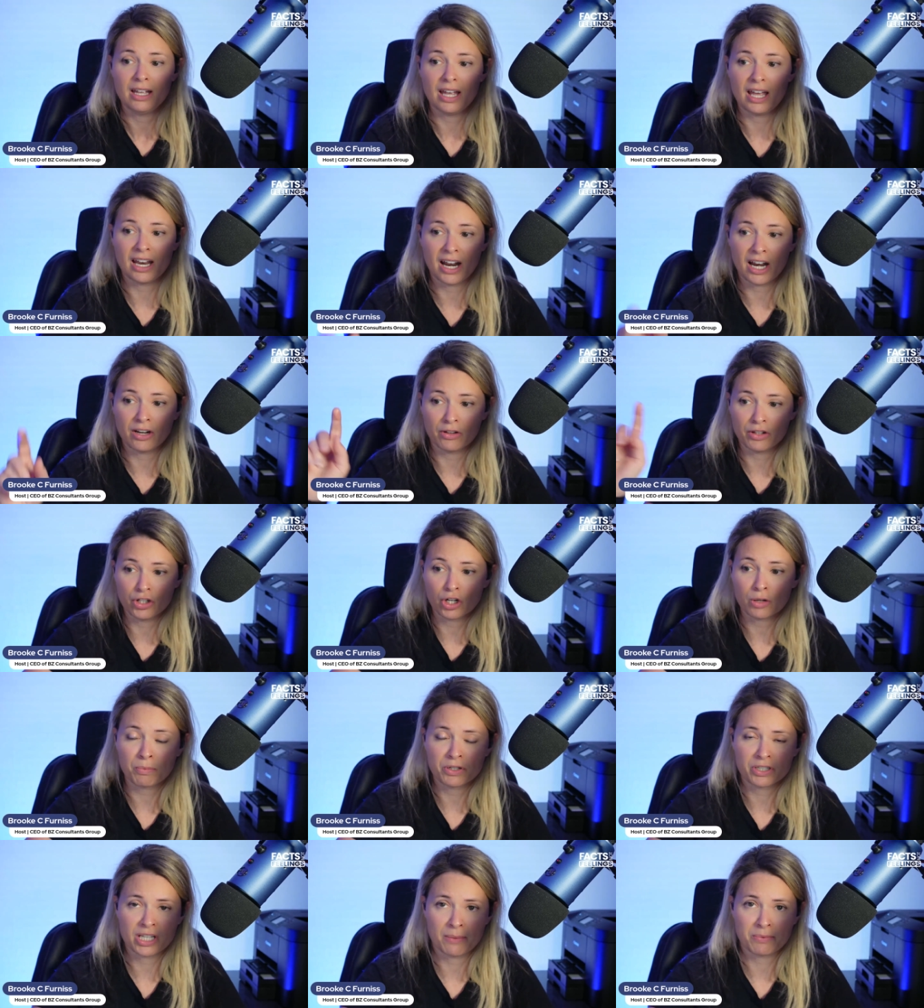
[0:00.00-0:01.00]
And I know that your
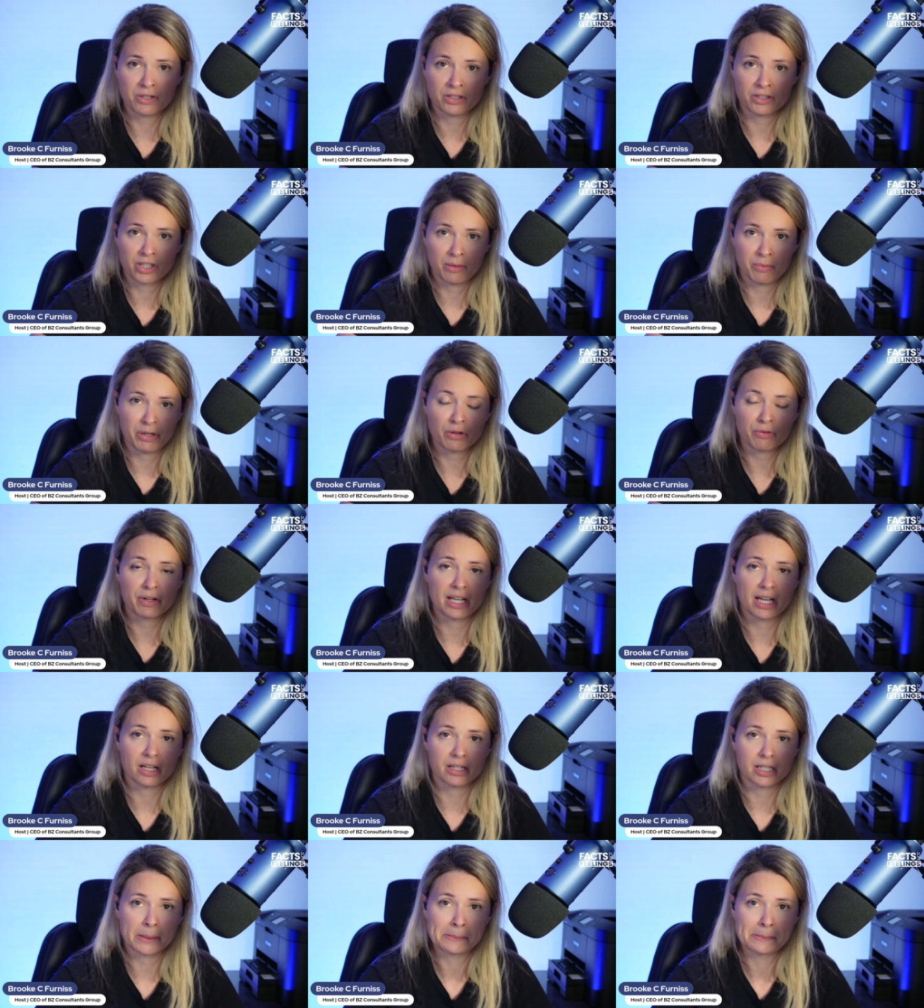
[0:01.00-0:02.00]
perception is going to be your
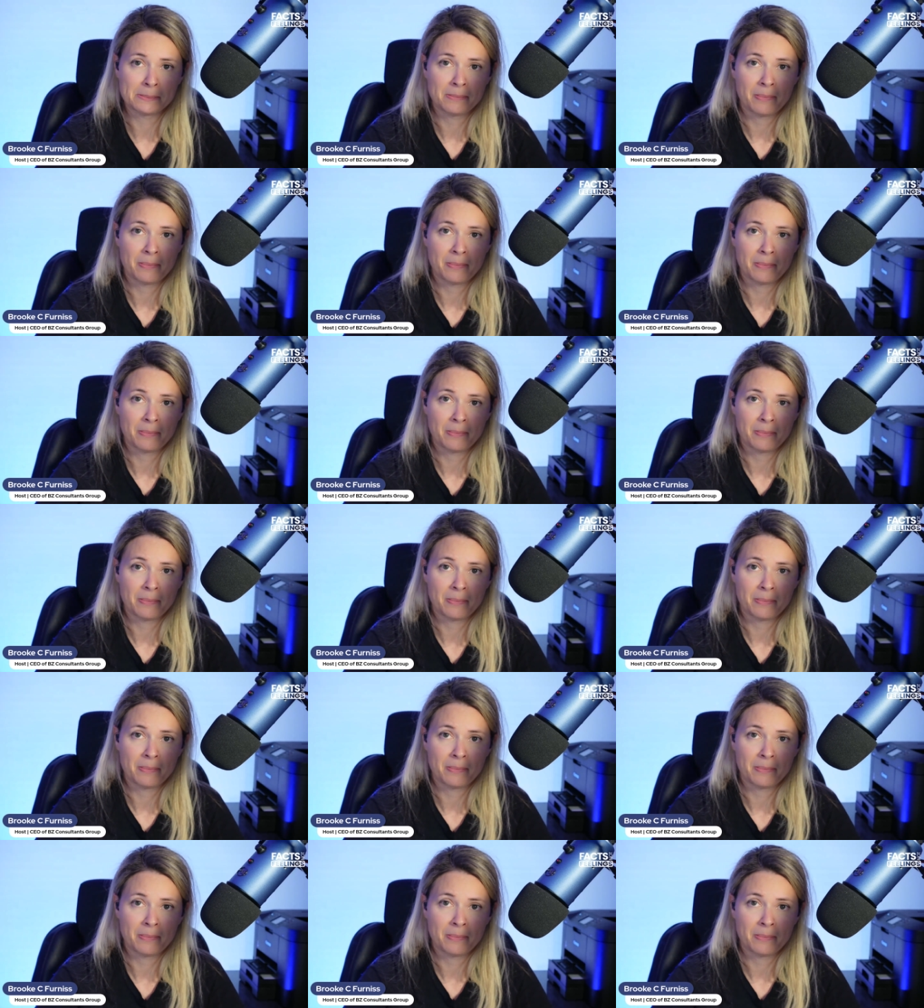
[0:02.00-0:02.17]
reality.